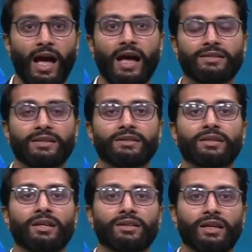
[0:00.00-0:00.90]
as in
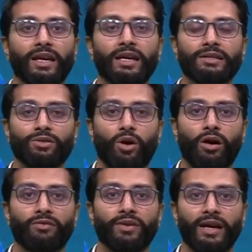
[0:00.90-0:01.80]
the case
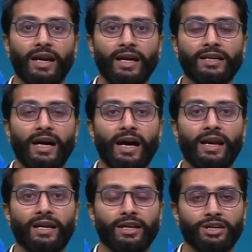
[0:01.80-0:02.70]
of
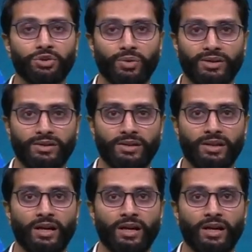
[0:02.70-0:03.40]
indirect issuance.